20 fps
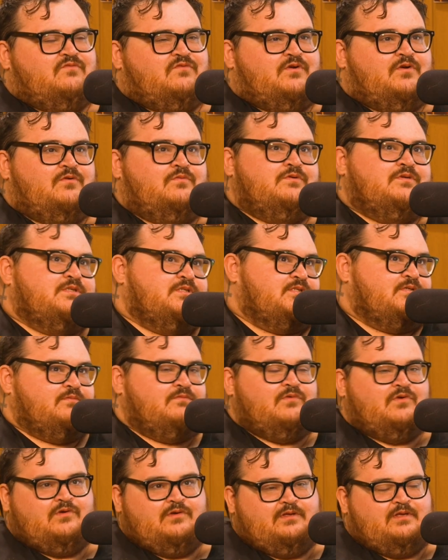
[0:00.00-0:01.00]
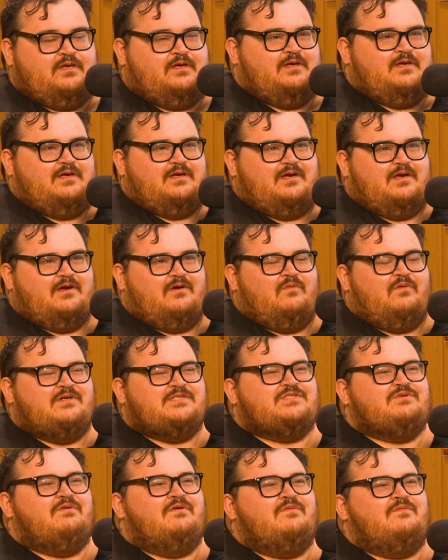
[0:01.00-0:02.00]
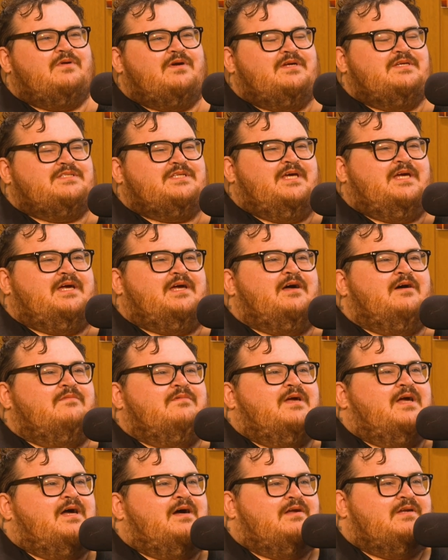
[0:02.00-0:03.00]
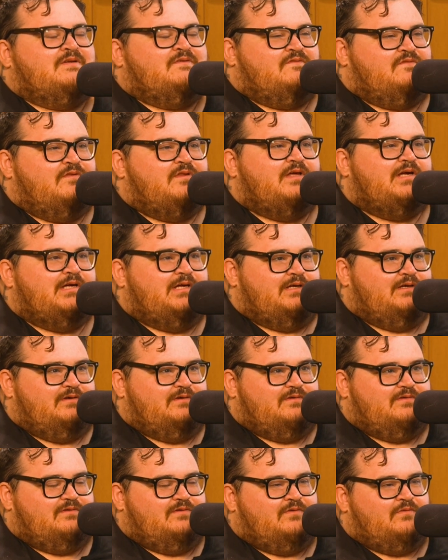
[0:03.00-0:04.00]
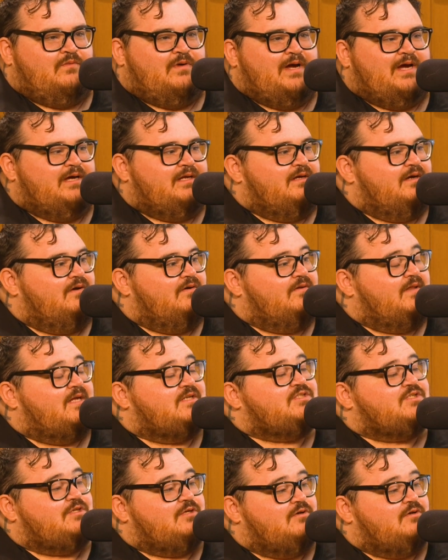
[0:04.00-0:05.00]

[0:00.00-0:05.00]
if there was more on the... What's the one where he's like coming out of the rhino? That's